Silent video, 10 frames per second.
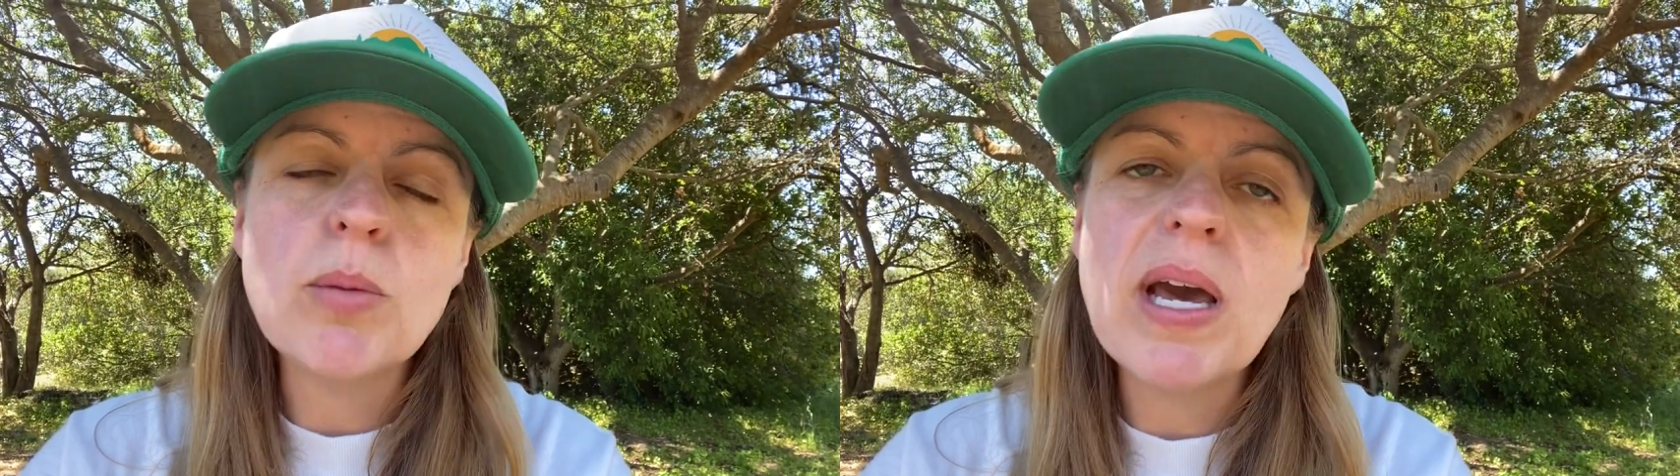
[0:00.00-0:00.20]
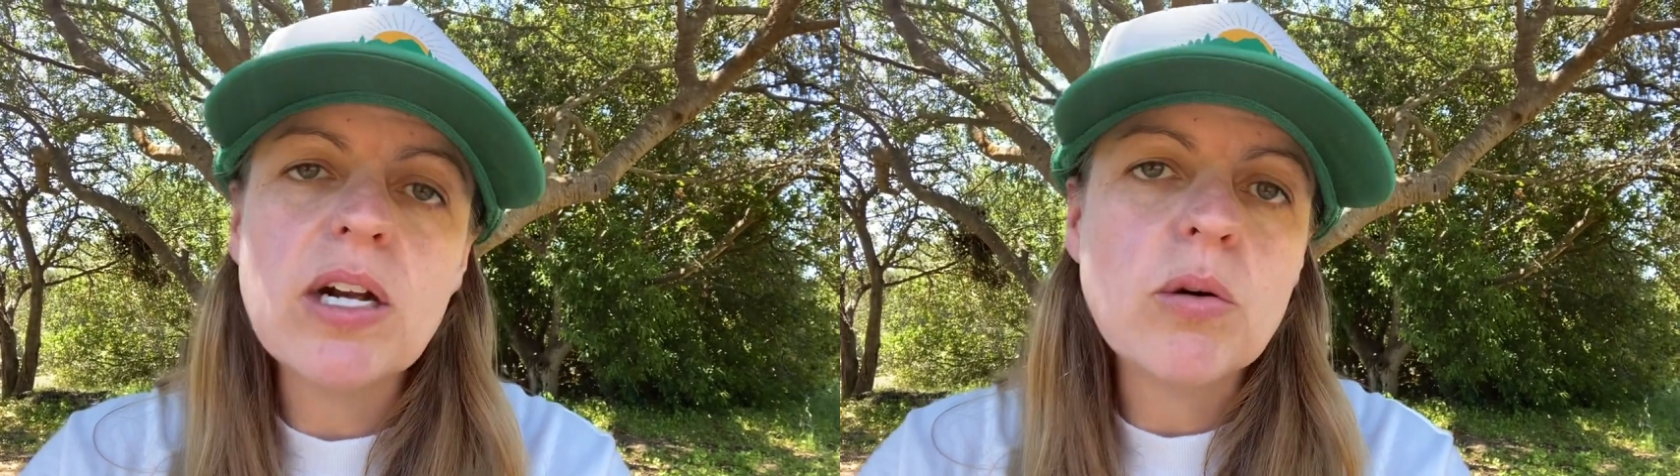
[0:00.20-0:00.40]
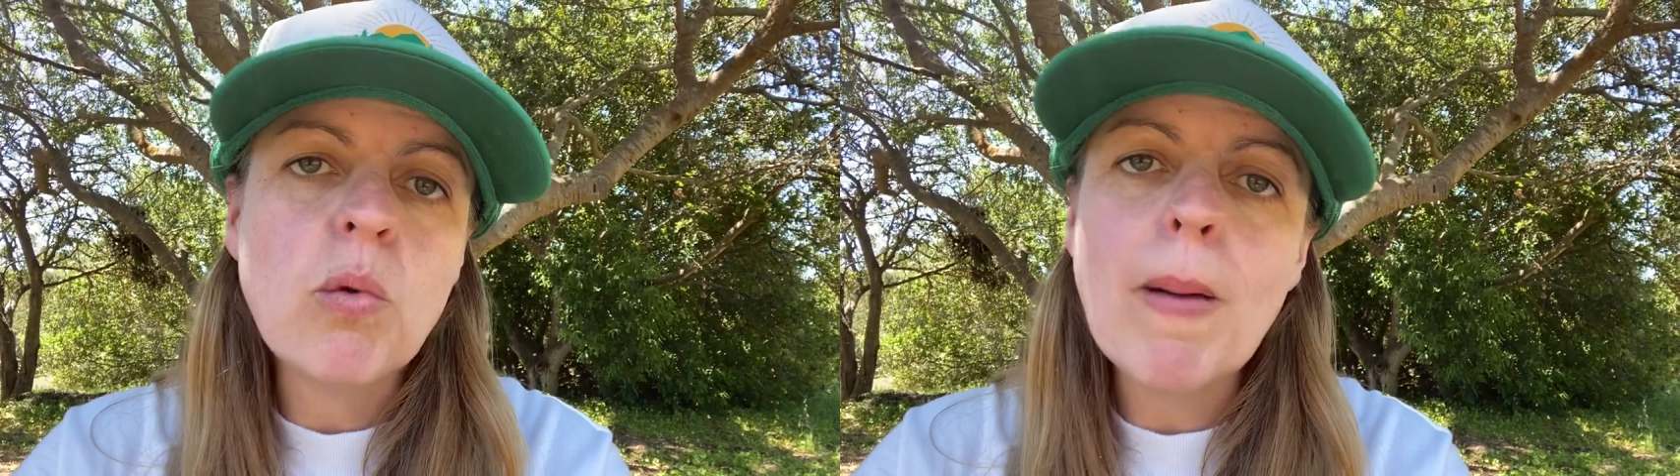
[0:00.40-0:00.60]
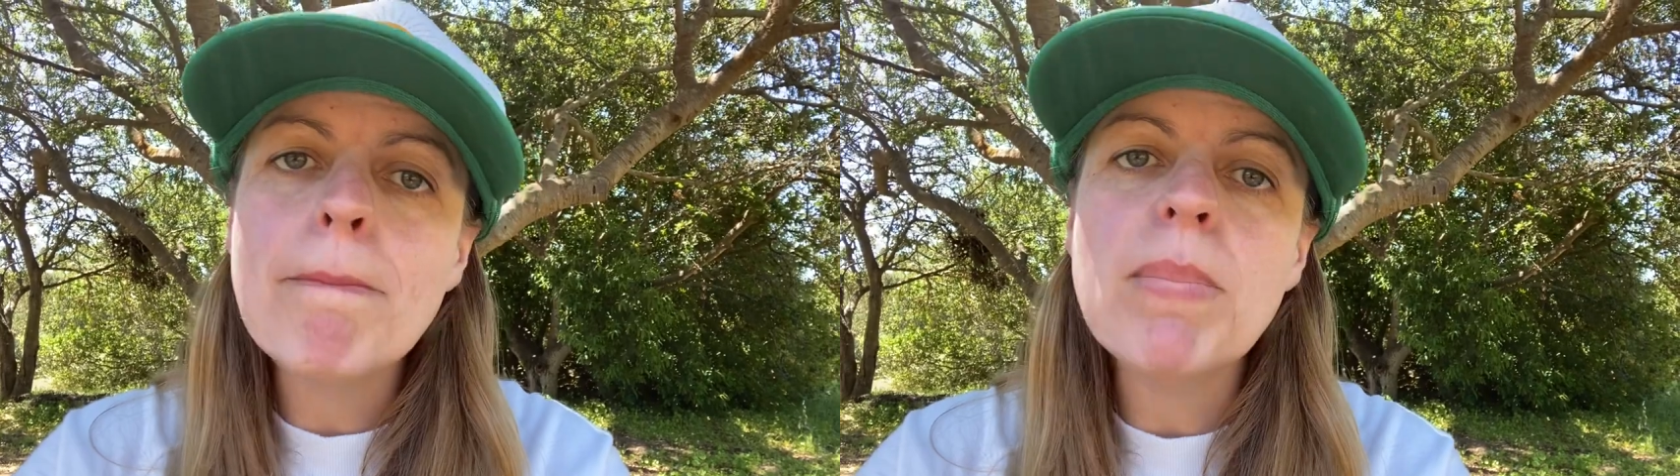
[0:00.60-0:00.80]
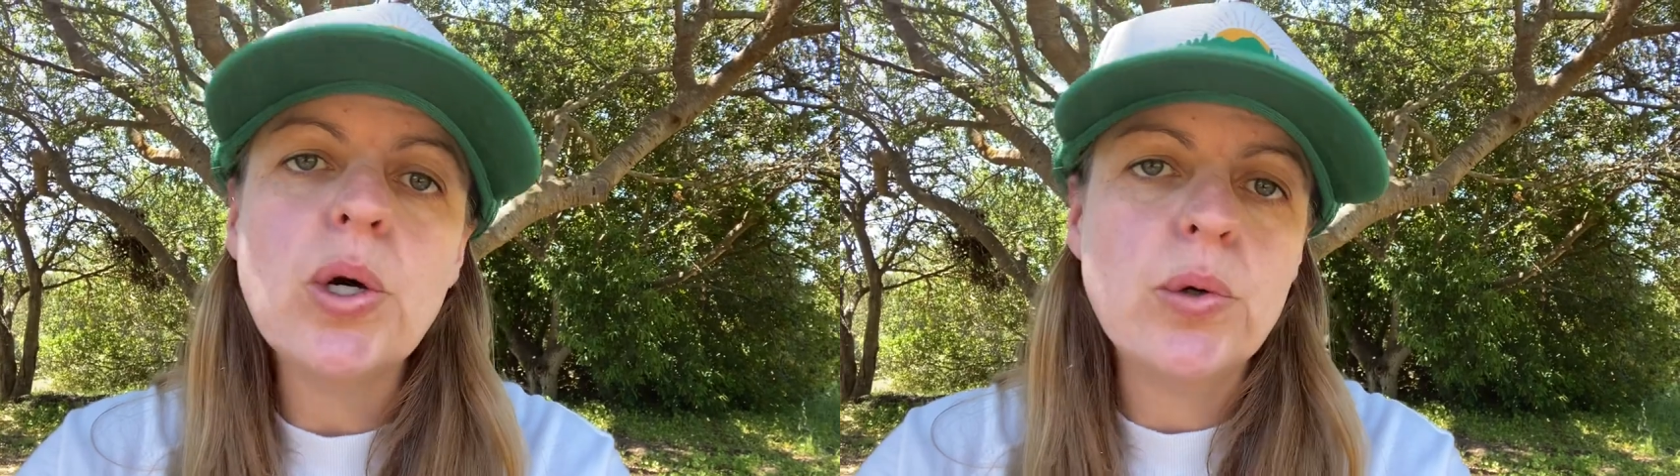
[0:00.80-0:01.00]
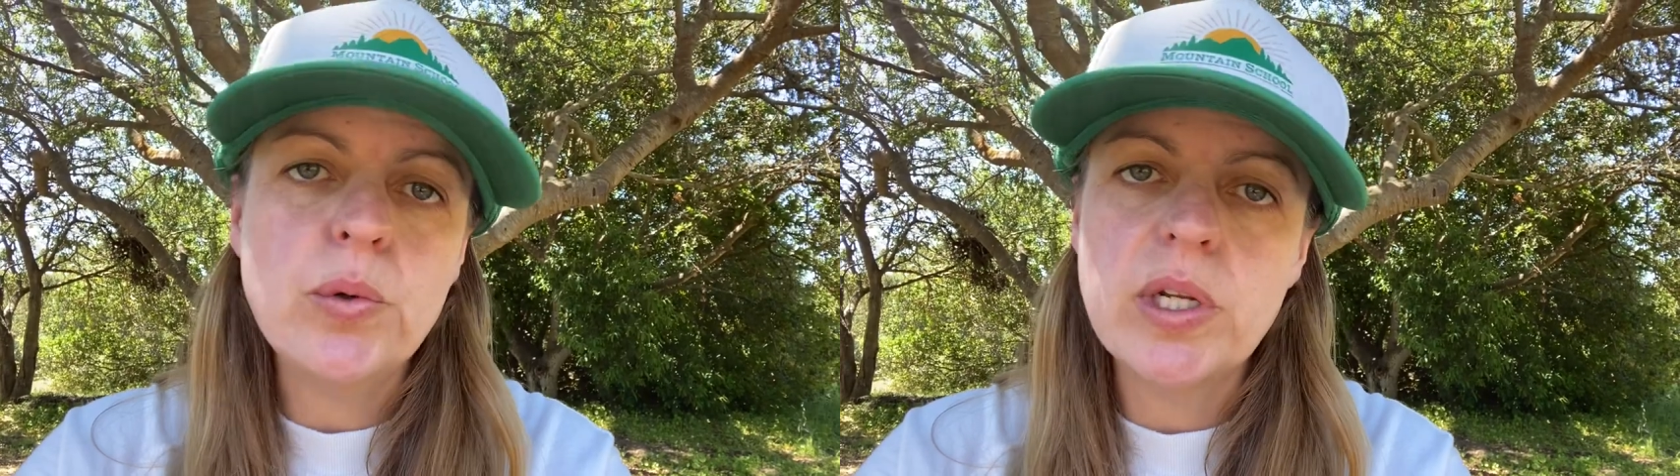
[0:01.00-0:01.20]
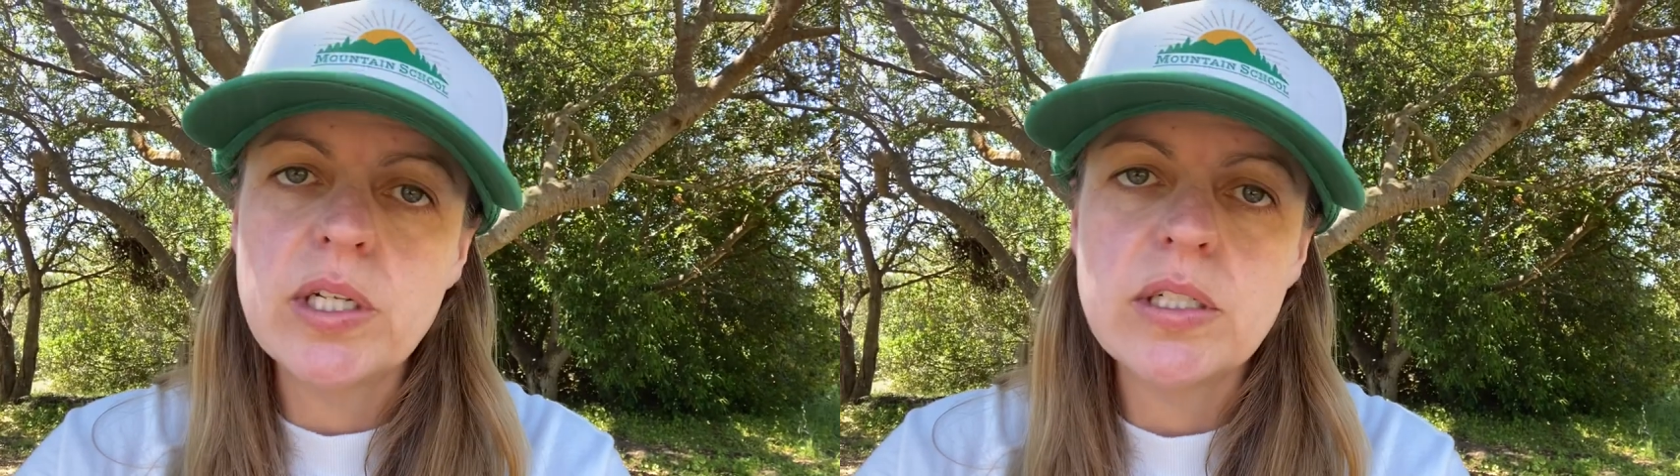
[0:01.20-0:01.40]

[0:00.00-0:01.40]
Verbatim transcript: matter what mode